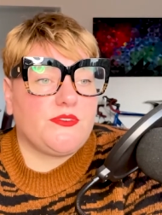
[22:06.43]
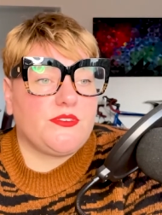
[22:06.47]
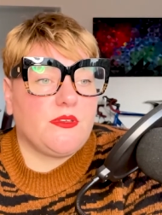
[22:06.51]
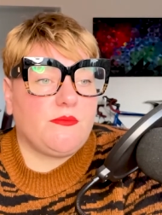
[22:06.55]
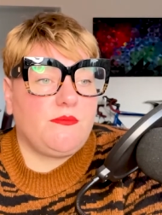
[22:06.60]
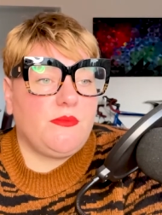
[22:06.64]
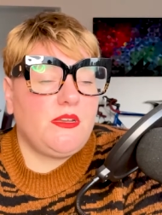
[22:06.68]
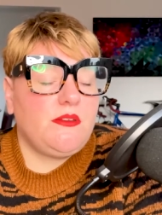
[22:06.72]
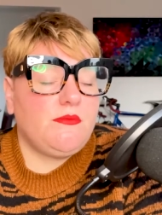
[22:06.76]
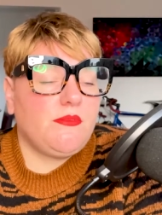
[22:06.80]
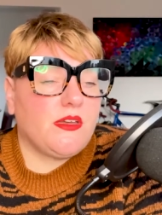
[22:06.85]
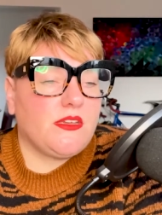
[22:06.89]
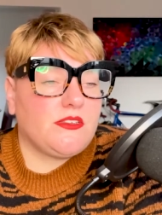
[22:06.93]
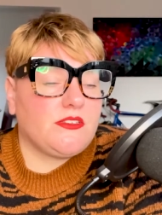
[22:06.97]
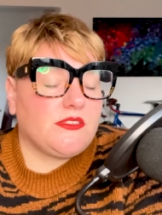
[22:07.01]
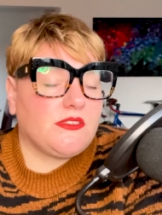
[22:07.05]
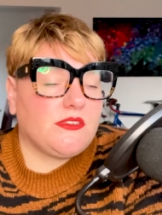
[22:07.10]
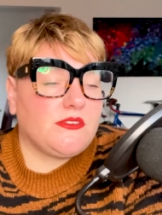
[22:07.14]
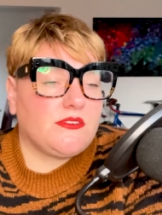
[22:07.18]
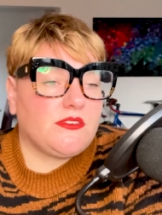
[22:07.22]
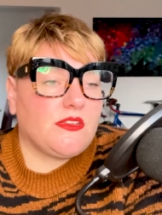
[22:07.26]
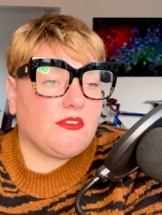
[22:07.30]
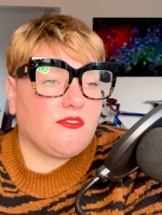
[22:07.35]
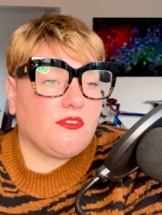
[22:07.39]
So minimizing
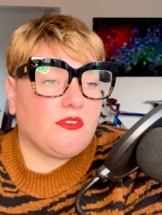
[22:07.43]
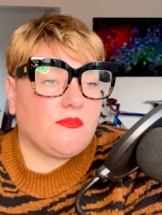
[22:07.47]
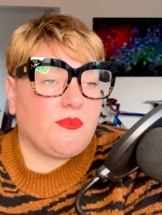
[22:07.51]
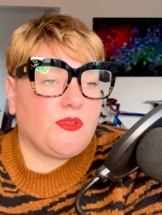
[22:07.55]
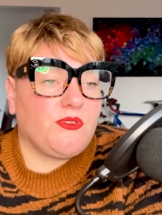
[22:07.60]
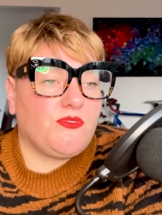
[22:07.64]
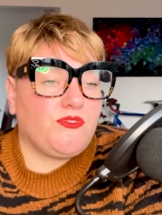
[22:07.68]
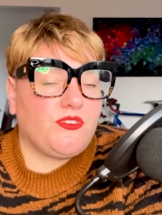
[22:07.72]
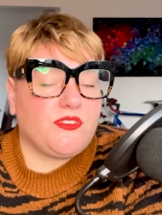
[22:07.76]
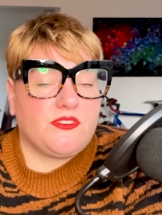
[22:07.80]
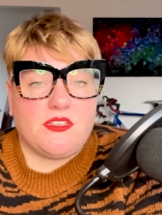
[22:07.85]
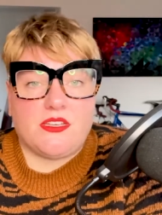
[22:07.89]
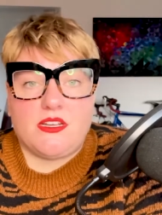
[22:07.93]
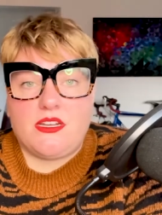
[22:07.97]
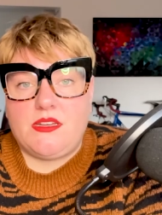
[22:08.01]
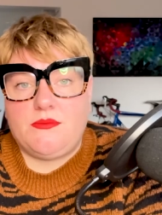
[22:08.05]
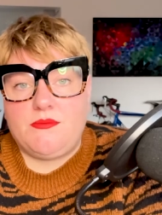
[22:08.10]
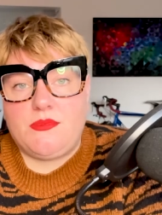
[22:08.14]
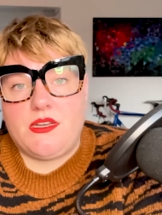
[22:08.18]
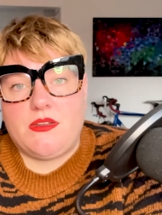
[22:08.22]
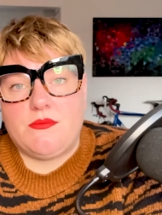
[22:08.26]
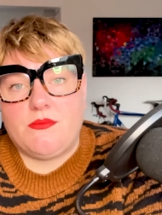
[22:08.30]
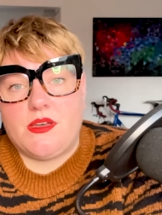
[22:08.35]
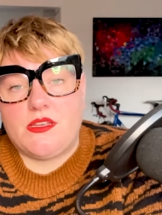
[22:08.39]
yourself could be physically
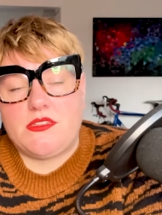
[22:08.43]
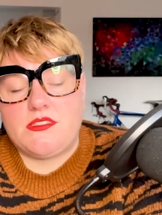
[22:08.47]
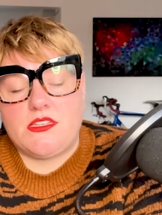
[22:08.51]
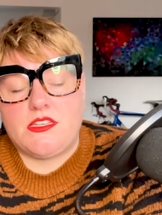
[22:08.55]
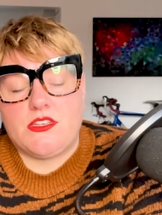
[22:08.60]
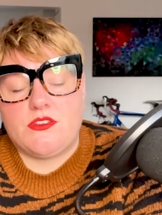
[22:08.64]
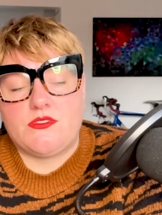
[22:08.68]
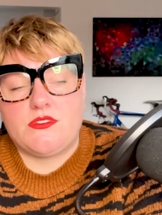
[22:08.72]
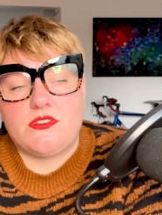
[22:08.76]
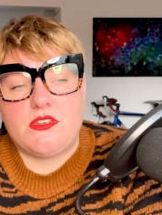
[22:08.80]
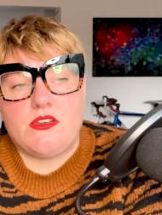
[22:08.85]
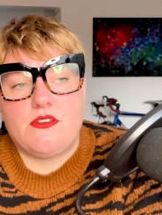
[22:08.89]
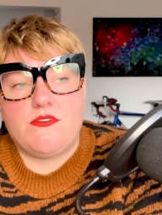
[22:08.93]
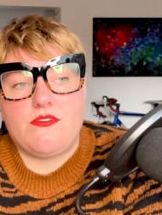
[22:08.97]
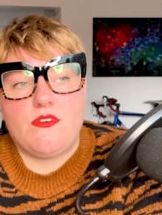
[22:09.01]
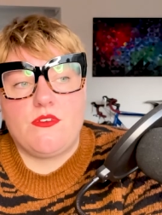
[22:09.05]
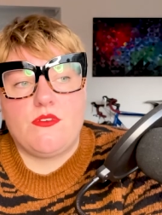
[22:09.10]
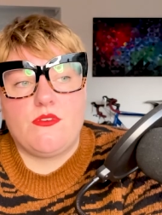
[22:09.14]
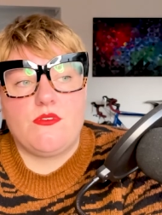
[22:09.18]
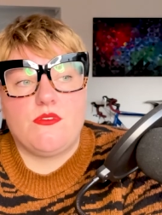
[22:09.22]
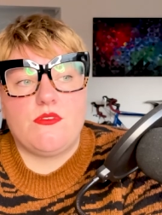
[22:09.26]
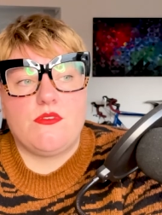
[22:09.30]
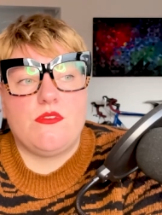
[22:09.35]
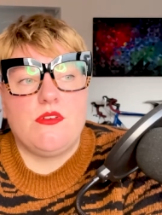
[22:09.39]
minimizing yourself
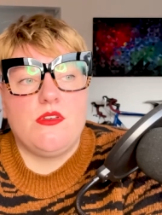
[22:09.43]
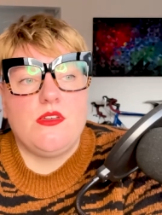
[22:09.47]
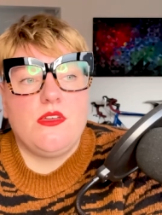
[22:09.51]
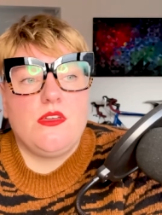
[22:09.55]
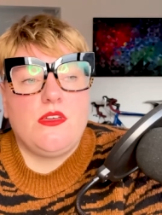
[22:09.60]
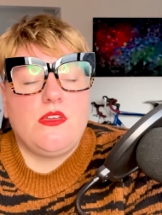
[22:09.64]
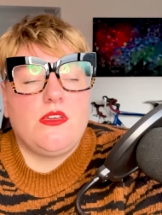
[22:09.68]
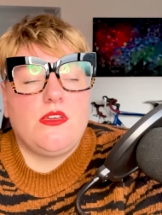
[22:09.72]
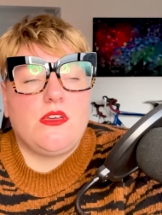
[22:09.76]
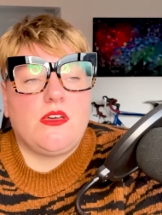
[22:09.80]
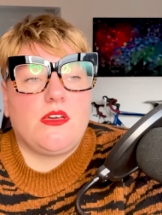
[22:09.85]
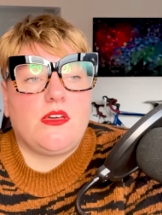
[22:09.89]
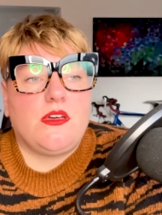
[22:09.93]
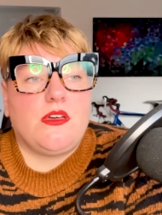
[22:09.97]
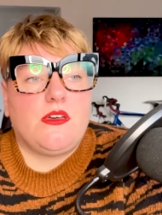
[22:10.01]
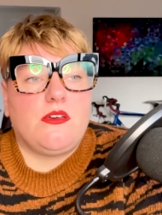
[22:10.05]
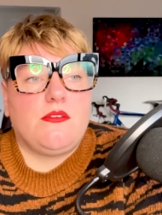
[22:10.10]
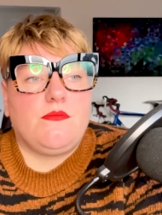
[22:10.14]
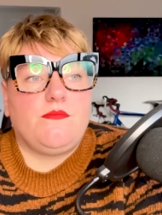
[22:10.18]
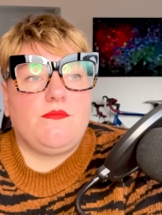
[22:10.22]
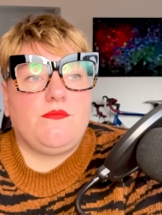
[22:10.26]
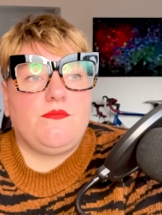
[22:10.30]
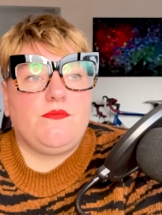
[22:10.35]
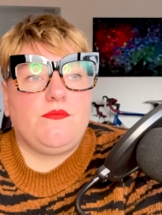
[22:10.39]
or
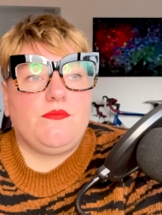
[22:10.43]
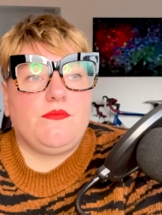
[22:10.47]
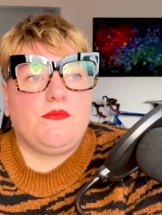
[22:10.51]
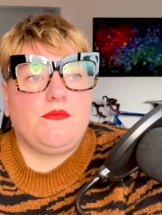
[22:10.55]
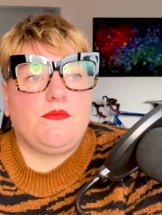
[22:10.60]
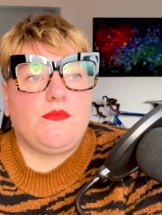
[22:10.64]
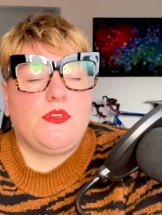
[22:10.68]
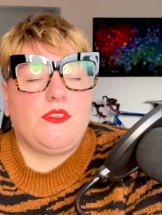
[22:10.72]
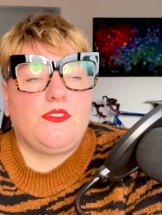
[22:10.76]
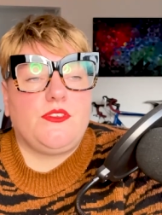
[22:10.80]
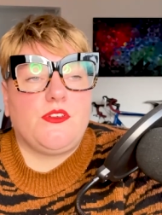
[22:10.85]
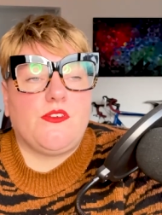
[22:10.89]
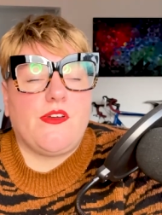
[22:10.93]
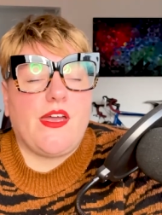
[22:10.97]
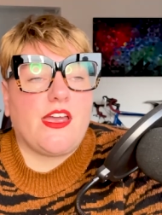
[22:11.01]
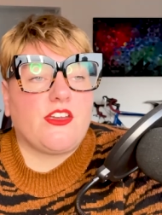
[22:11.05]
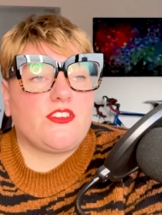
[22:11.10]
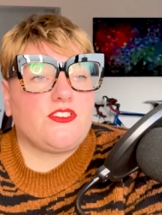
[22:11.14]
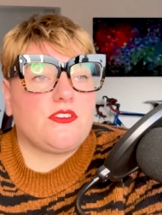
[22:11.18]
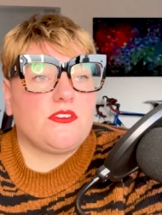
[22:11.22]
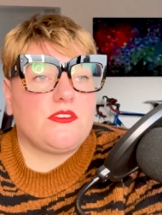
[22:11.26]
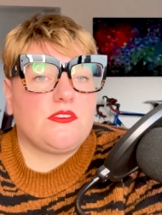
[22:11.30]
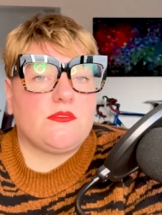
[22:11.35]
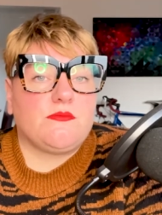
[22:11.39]
um, with your
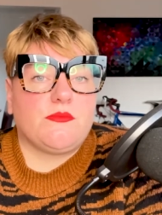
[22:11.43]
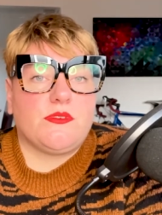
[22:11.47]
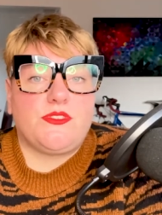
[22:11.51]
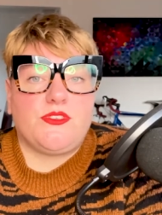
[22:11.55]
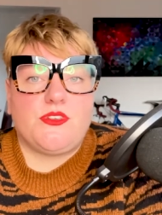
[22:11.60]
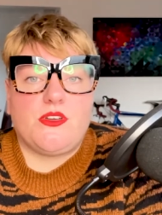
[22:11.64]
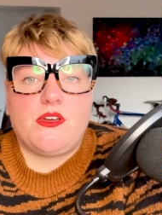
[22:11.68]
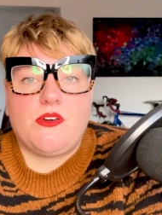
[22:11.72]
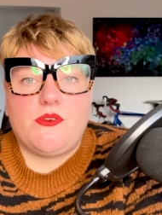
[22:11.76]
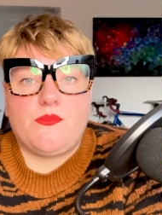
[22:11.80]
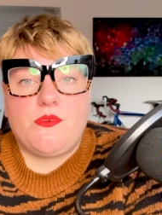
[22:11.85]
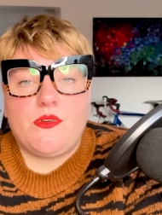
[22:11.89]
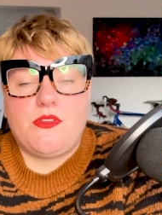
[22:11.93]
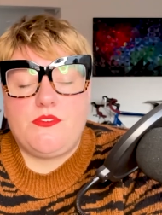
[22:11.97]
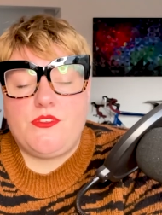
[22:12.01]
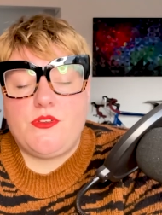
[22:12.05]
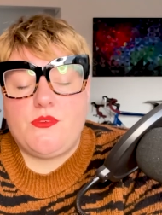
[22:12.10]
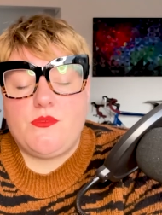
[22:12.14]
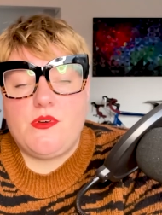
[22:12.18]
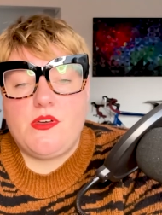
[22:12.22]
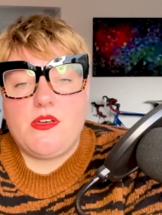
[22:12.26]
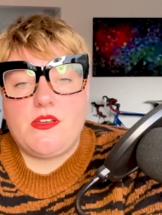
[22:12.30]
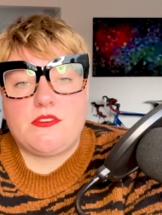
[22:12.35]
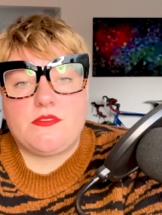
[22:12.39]
actions and with your with your
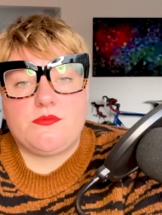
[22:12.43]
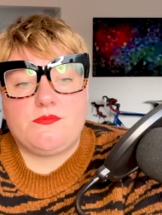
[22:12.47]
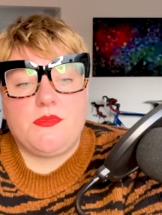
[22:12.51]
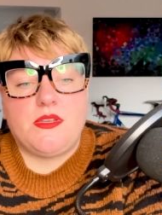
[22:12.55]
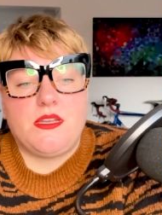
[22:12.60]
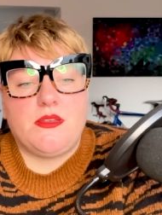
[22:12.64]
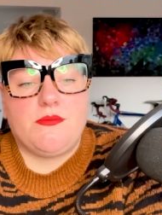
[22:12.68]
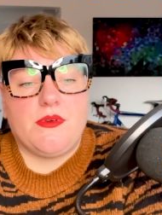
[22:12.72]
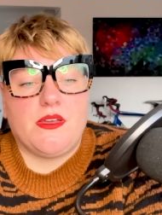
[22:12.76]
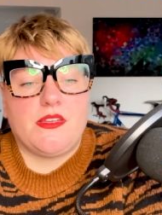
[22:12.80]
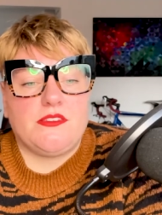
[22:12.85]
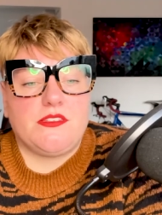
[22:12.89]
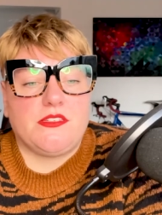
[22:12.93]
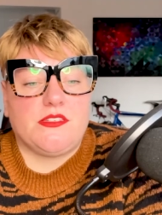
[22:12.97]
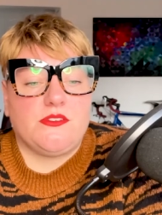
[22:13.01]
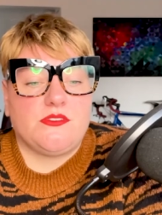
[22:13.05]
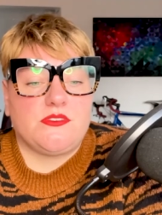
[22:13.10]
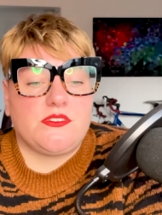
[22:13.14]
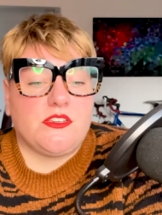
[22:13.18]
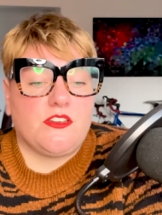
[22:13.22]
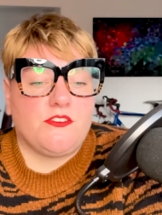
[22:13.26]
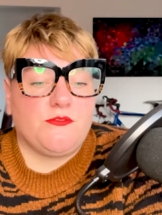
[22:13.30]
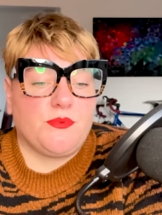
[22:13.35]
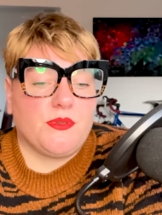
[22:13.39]
words, minimizing
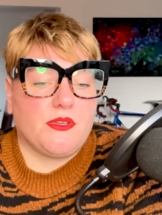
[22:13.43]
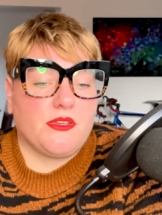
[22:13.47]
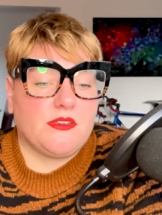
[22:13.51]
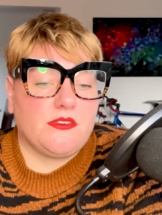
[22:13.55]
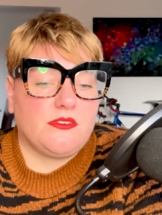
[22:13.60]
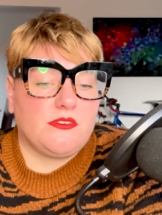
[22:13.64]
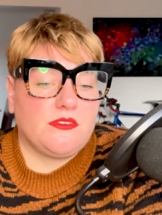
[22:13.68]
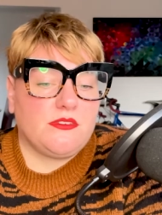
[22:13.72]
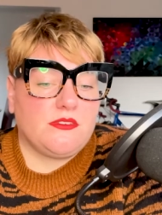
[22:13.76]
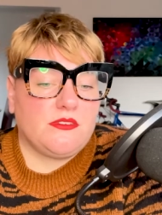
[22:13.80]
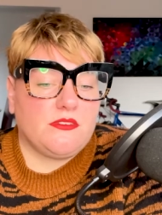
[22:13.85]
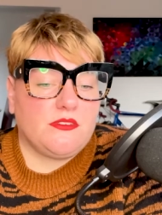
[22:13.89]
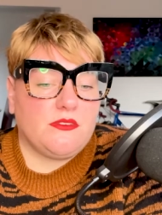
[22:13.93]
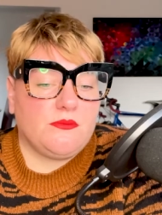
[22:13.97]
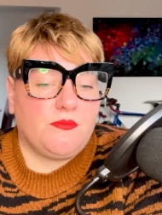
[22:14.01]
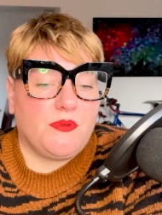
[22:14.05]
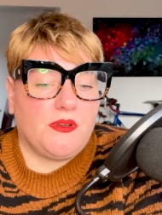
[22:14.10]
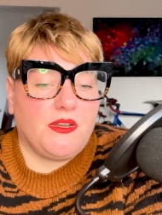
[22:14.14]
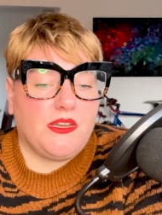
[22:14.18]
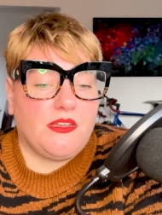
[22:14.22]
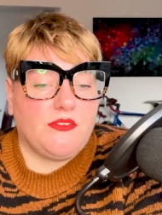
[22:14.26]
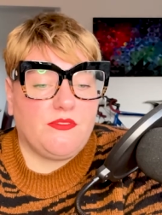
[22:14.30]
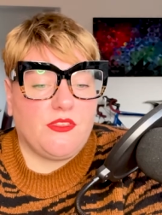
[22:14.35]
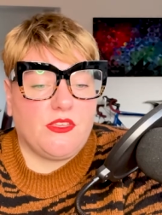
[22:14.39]
yourself because you
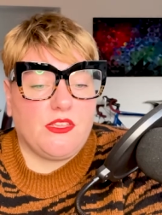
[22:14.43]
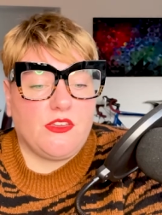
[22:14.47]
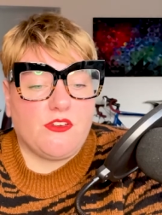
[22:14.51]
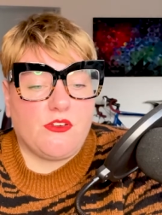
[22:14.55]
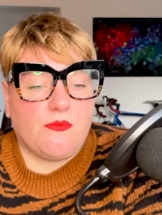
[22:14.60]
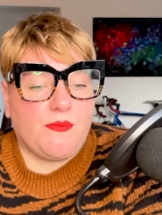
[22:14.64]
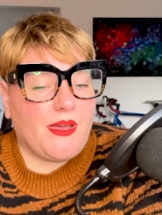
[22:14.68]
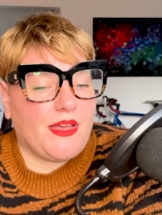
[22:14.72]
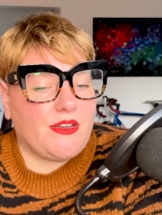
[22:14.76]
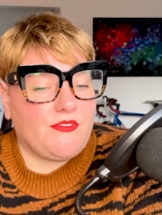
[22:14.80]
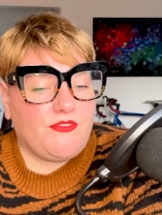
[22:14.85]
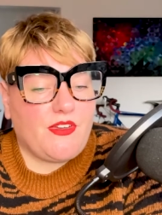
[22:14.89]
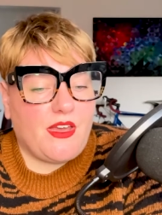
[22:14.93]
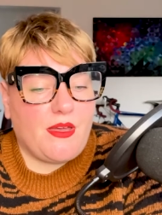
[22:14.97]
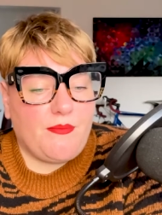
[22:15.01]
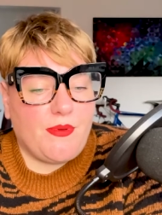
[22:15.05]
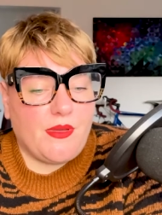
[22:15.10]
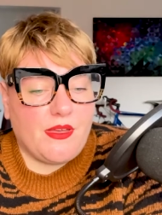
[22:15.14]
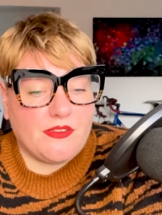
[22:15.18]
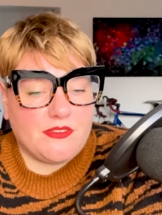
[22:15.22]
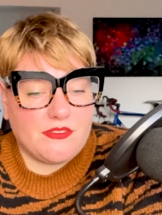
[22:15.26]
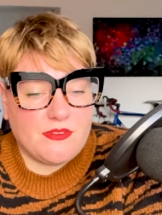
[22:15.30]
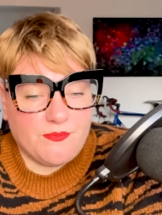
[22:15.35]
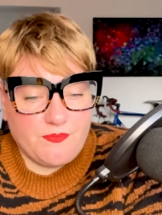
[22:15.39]
believe that you're a bad fat
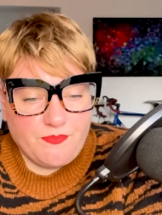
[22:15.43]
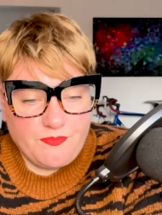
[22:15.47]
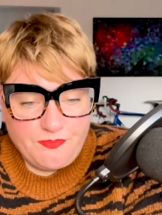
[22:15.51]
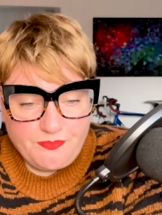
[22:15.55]
person.